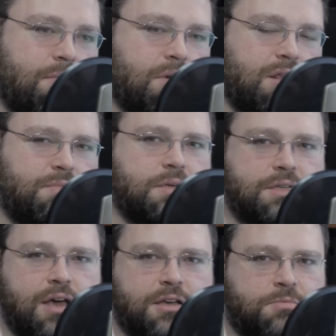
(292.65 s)
many
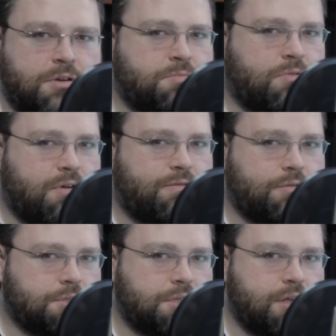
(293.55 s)
PCI Express
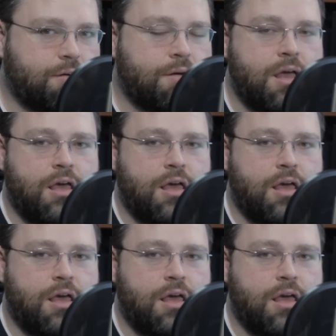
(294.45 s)
peripherals though,